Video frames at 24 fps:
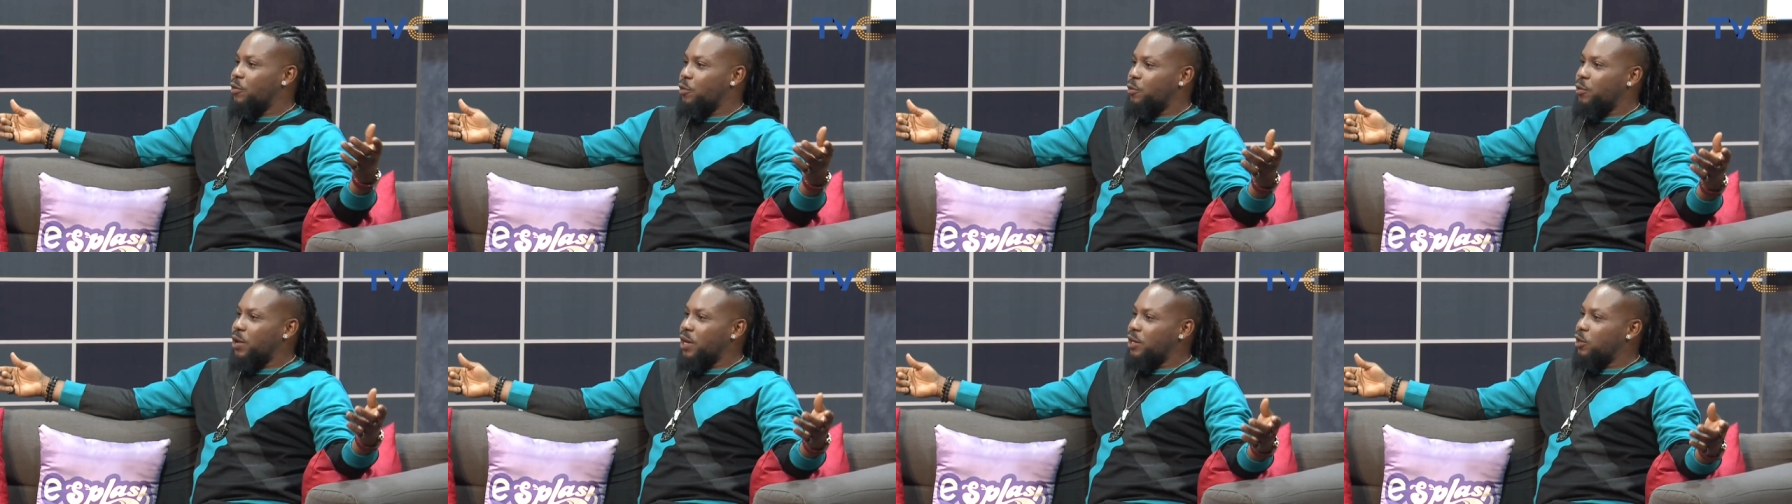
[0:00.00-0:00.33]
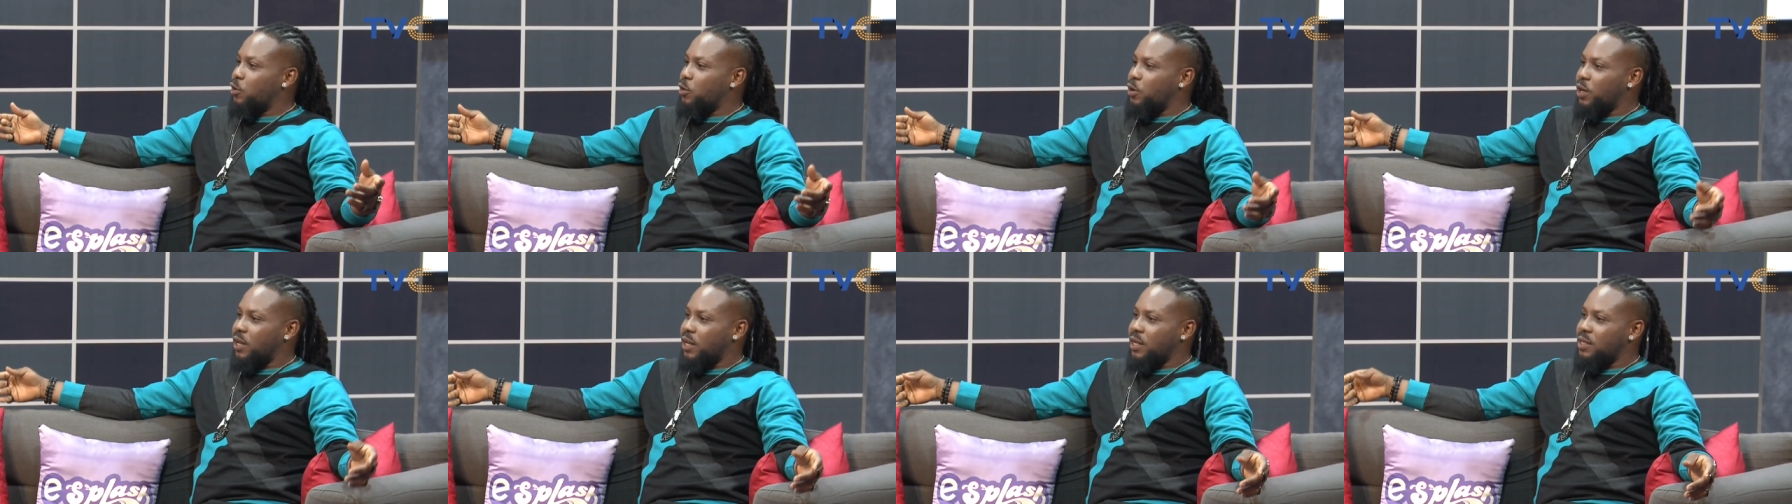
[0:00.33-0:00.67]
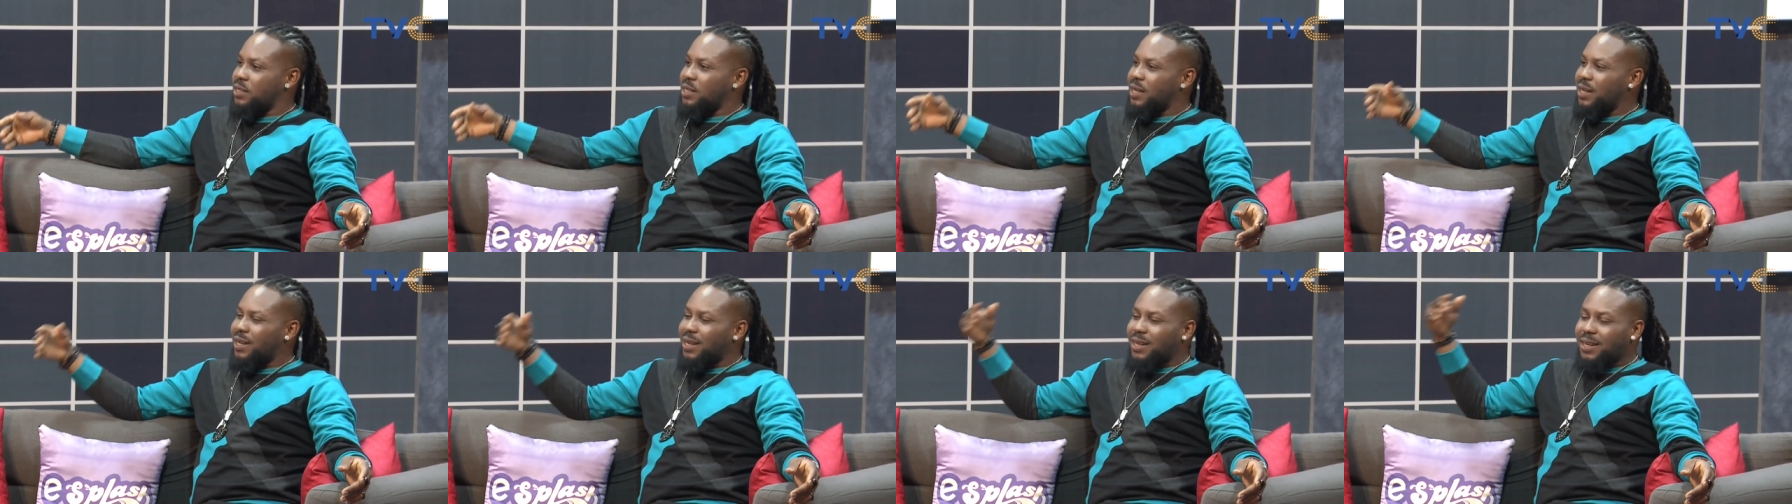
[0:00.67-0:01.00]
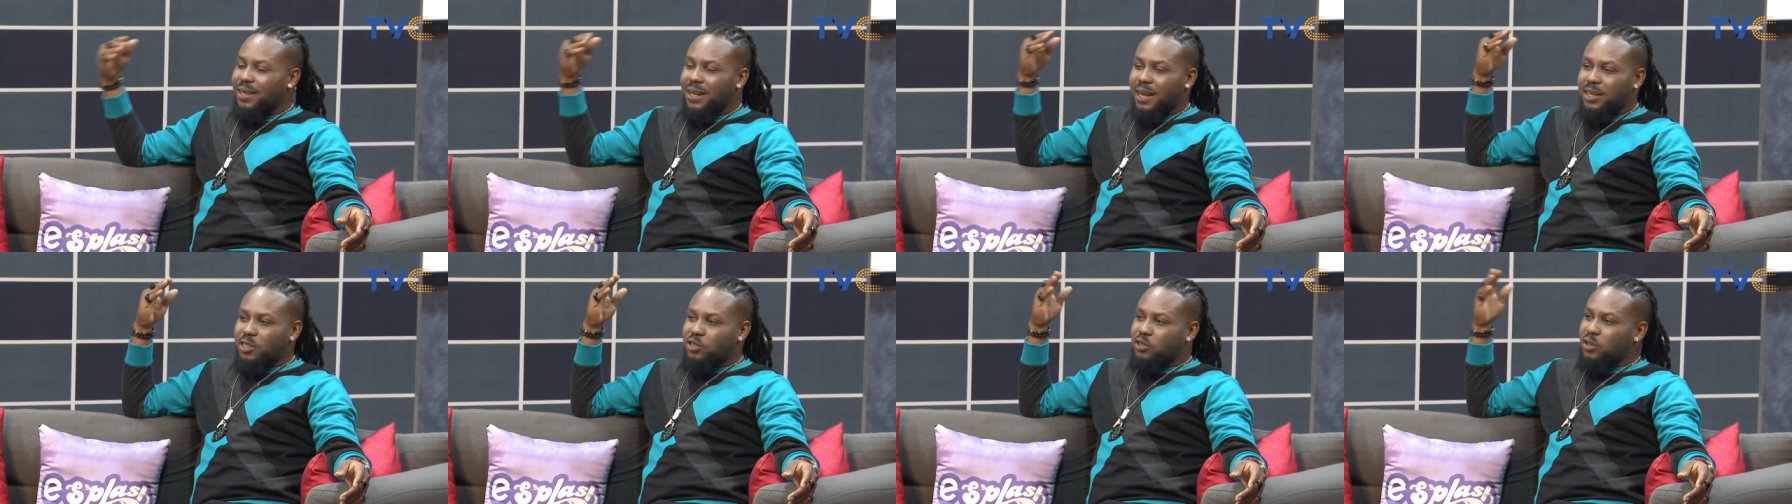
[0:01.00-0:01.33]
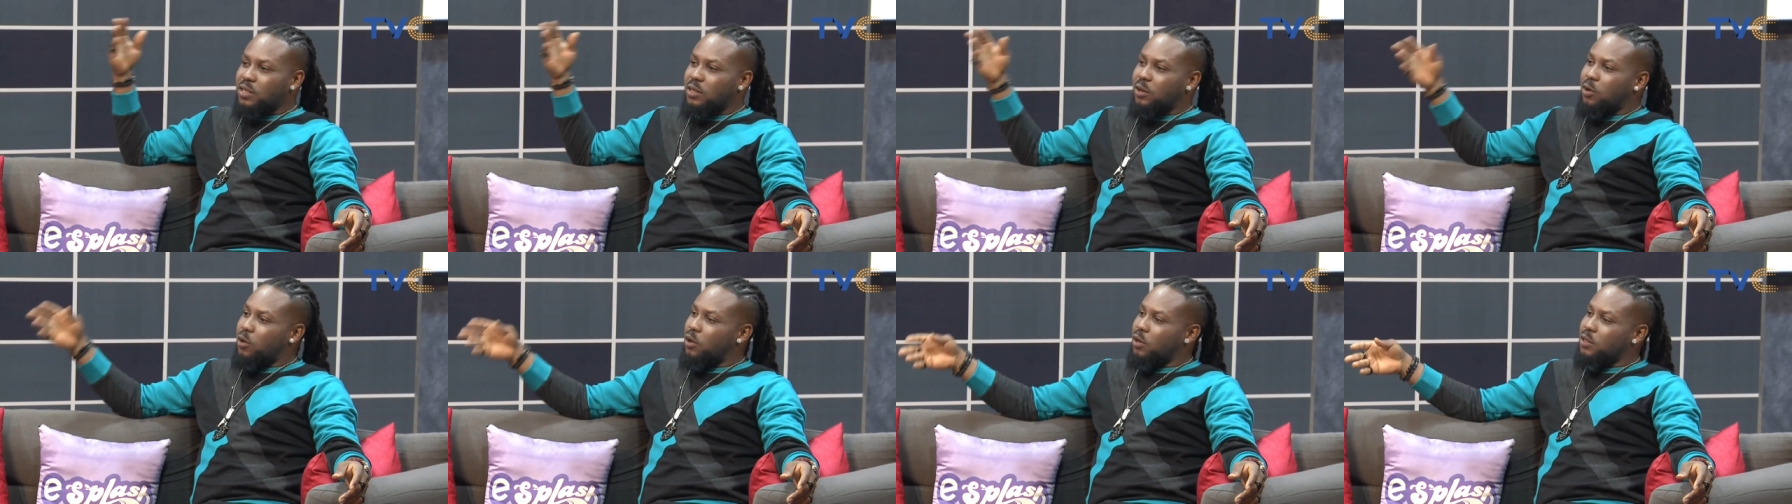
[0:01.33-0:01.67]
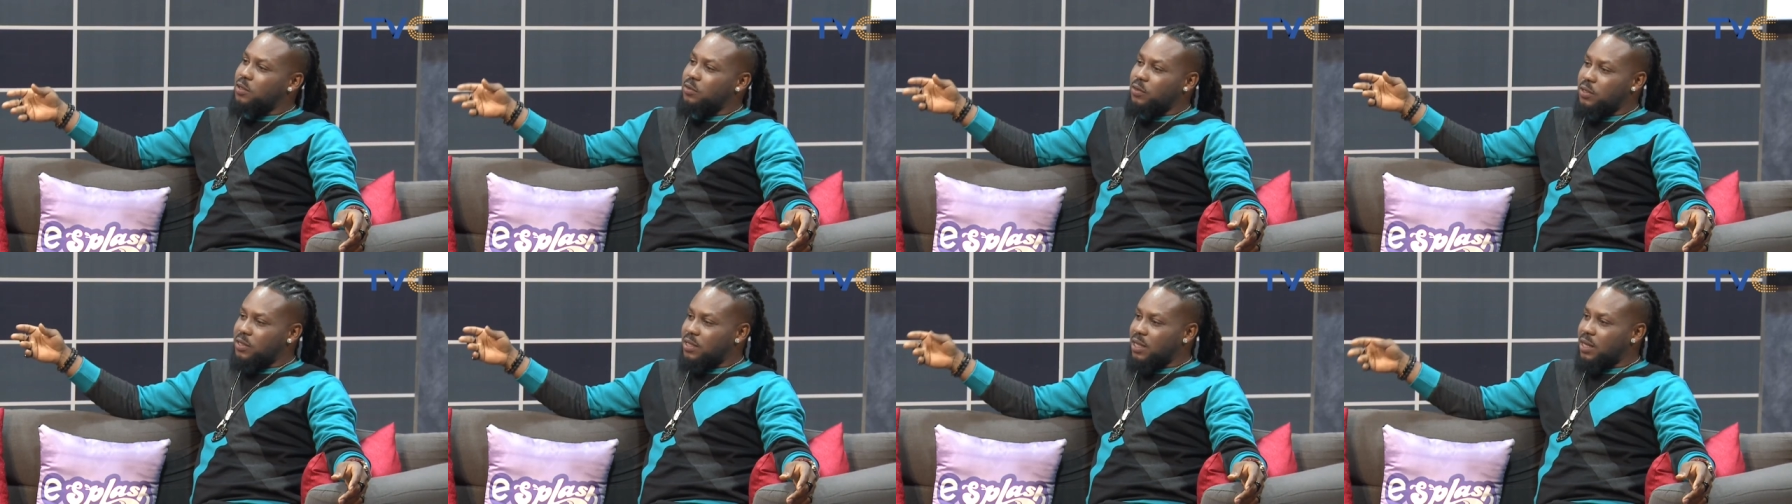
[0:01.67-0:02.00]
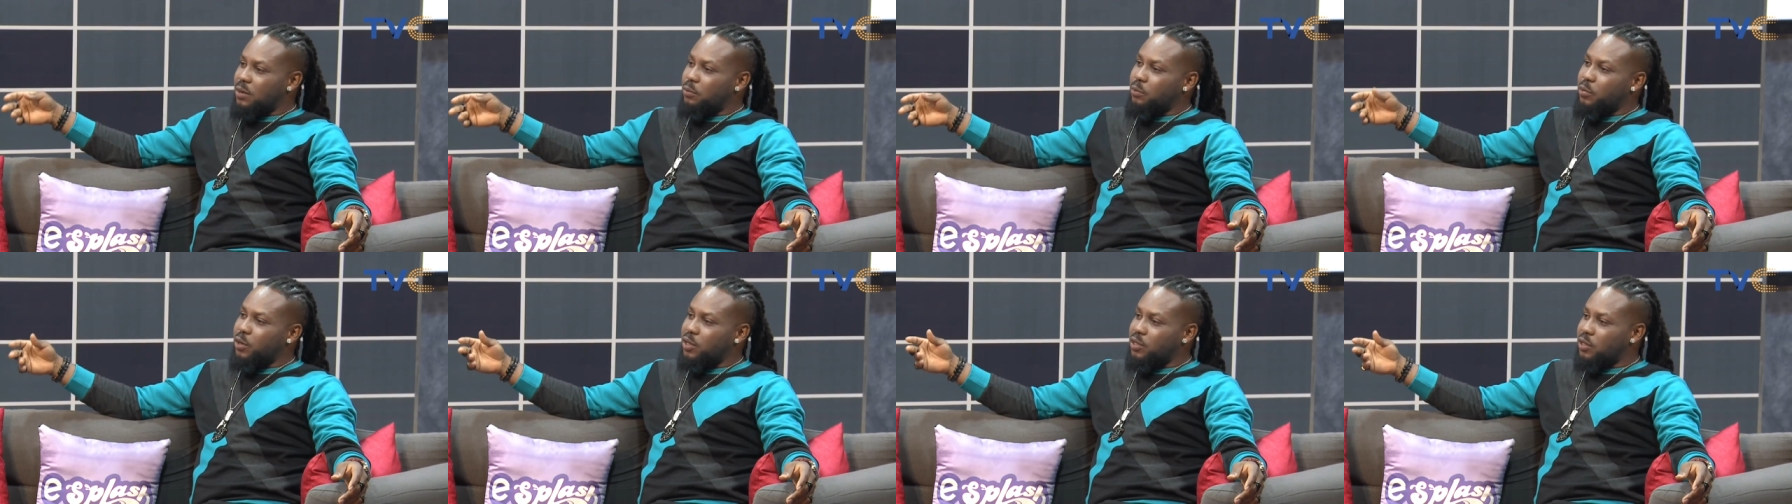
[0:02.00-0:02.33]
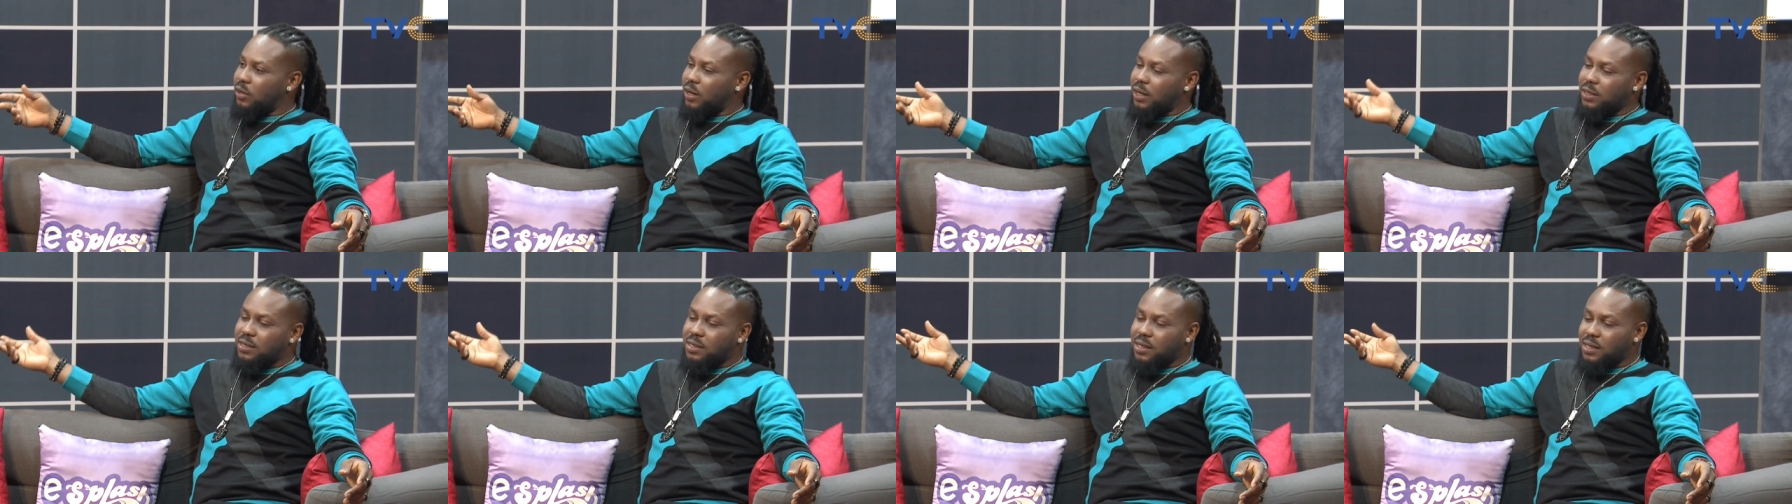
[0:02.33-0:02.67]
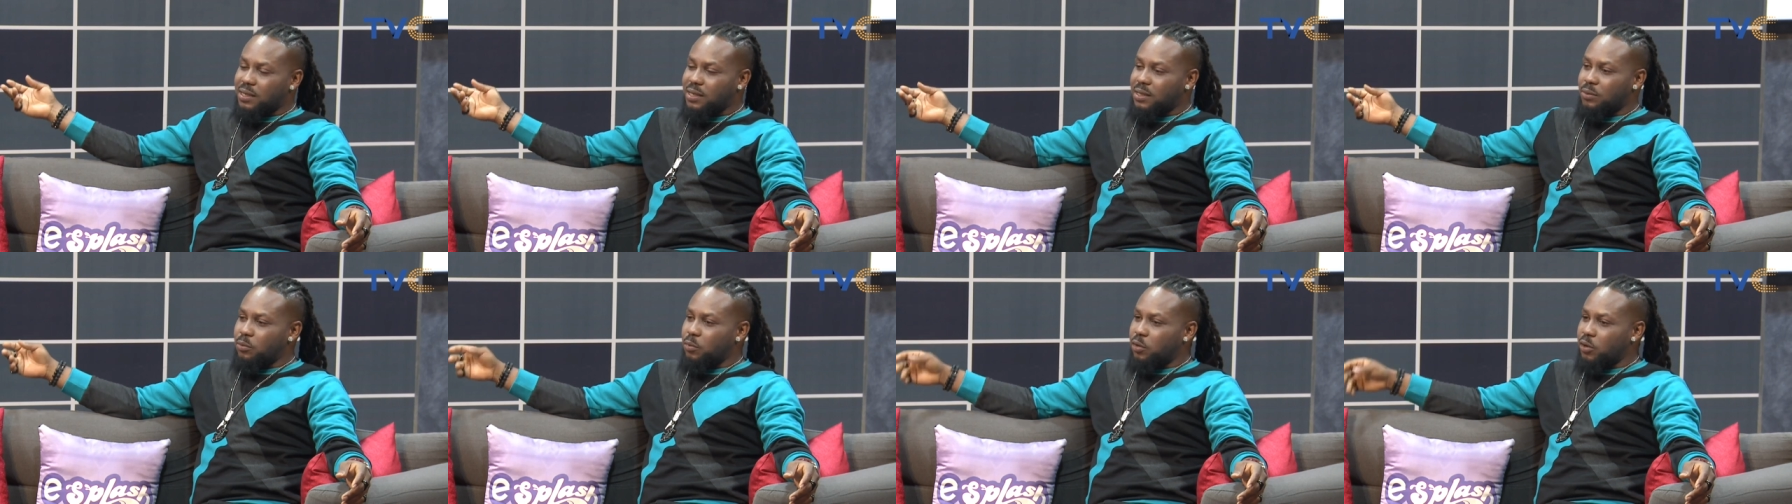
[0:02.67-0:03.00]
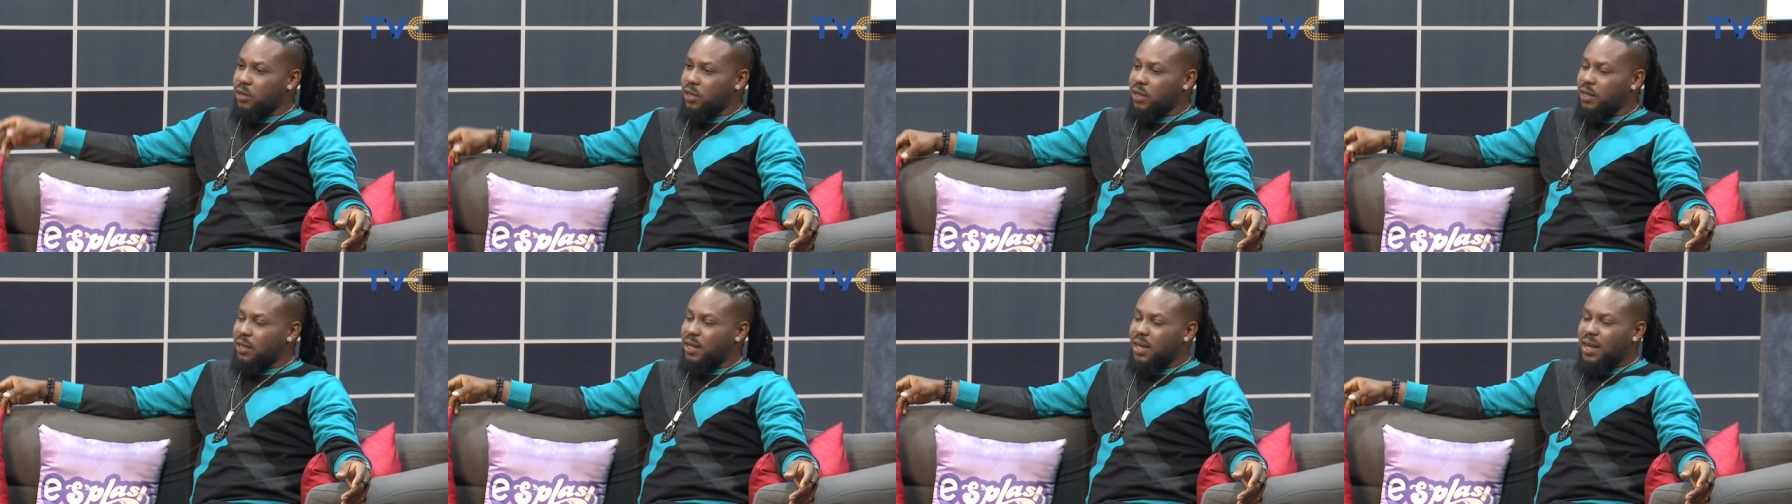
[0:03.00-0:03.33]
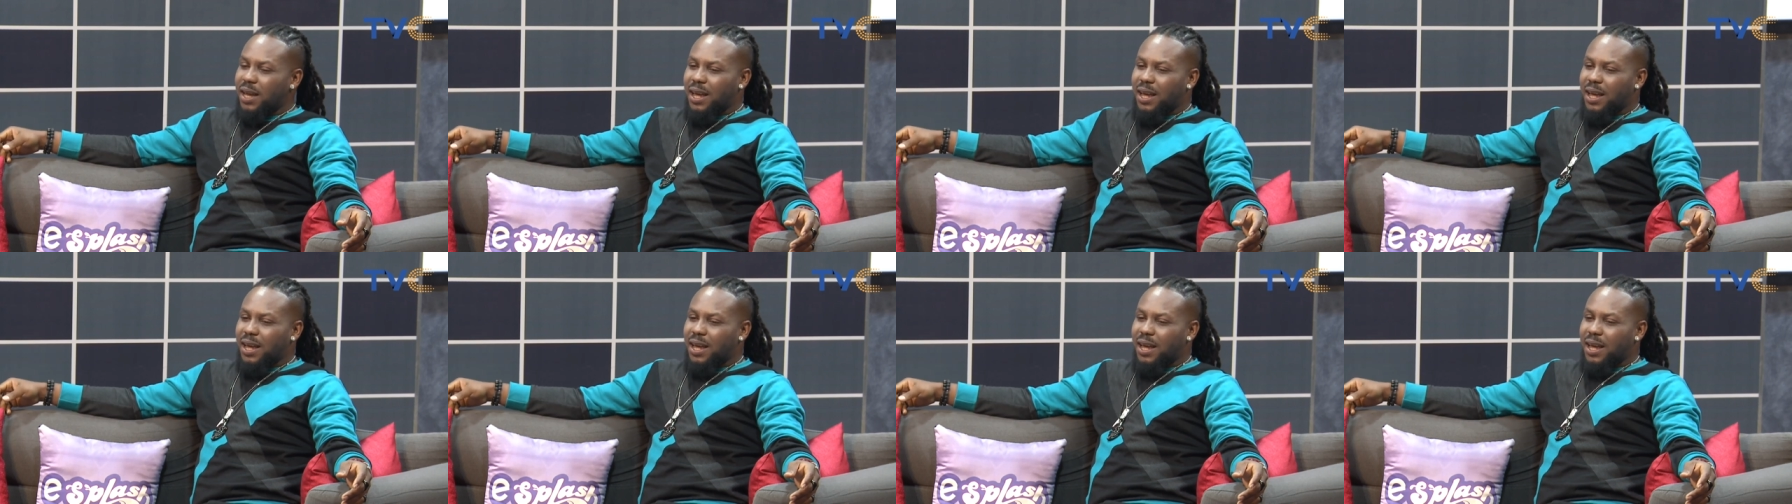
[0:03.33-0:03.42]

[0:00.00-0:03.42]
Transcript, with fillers: a radio hit. That's just a cause for celebration and testimony.